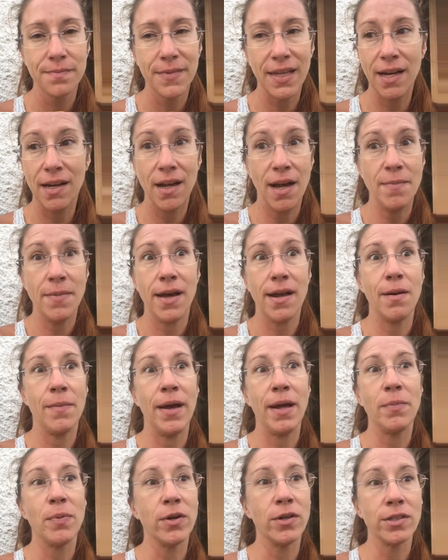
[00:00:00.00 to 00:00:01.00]
And I'm not a
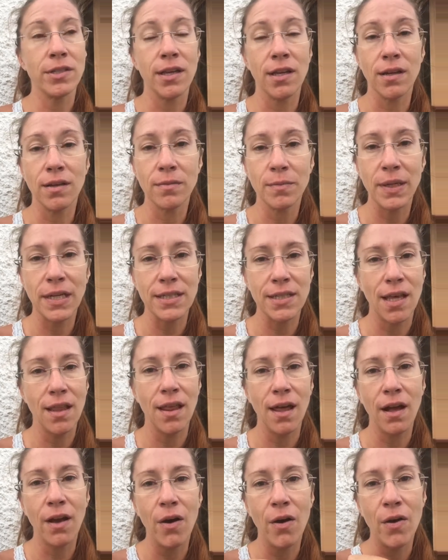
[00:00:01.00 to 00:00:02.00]
bad person because I
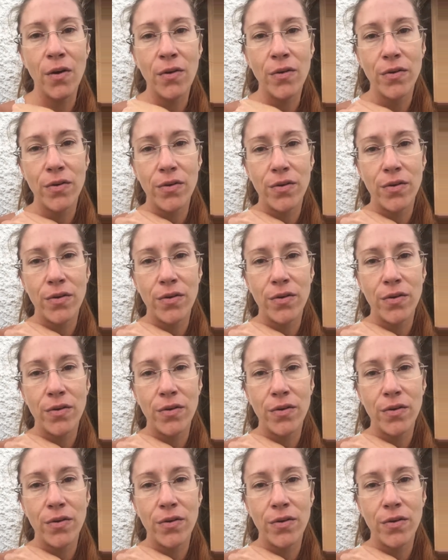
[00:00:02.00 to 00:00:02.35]
let go.